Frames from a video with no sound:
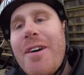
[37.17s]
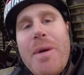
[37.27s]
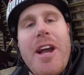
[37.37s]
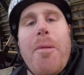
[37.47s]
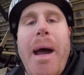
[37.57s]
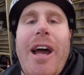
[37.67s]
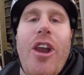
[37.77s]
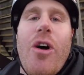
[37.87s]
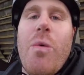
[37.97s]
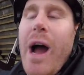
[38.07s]
we go back a
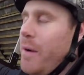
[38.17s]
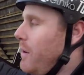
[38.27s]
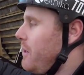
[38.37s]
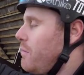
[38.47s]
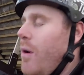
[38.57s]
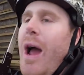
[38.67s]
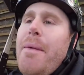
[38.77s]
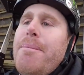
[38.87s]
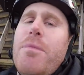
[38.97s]
long way. We, well,